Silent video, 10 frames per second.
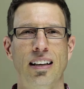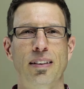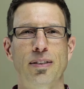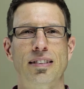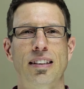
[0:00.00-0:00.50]

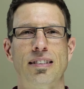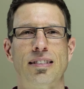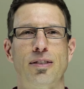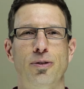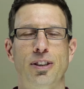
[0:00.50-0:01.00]

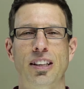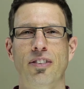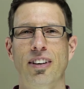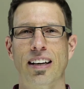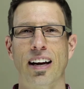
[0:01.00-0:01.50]
Since
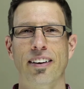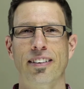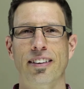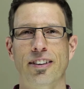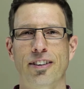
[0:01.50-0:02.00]
receiving
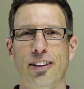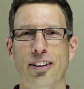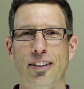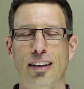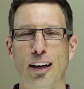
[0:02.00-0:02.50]
care
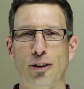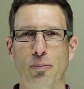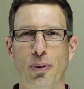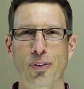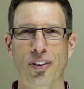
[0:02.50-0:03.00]
under Dr.
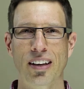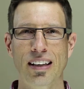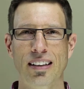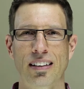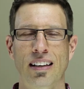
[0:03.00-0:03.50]

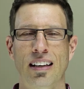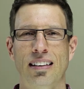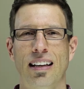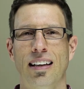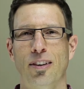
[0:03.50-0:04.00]
Montilla,
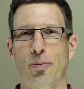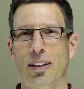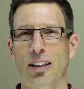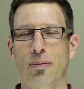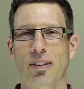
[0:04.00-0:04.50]
that has
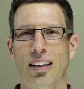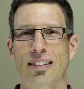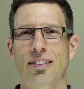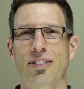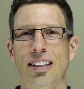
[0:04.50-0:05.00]
become
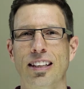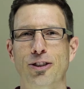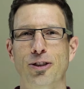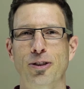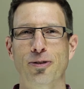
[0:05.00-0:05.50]
less of an
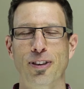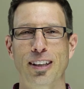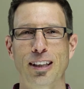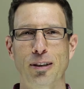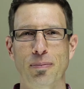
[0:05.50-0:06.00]
issue for
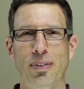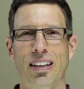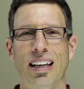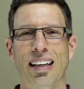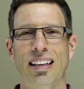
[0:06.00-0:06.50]
him
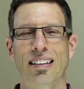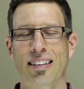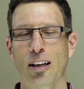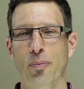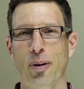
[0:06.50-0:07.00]
and has
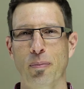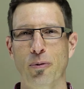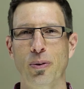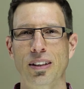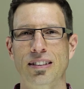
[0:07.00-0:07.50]
helped him
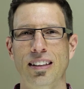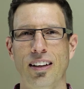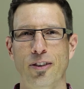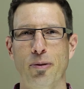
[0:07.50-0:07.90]
to excel on the